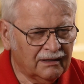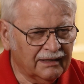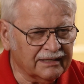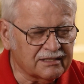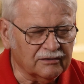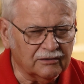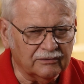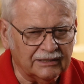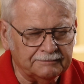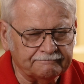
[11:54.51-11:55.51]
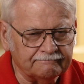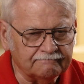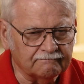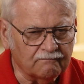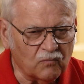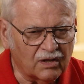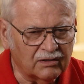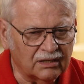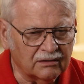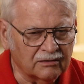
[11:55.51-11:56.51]
And so um,
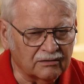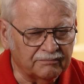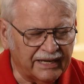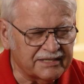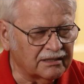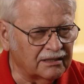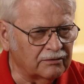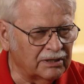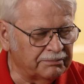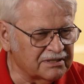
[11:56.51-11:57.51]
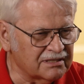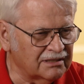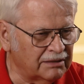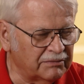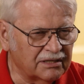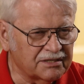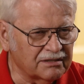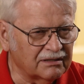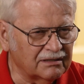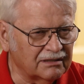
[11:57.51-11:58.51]
they're passing out weapons and
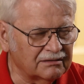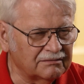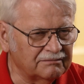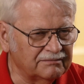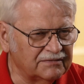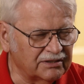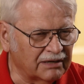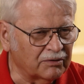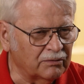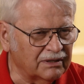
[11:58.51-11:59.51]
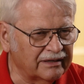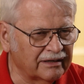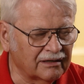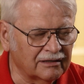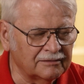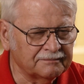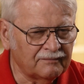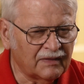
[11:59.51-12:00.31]
ammunition uh, to everyone there now.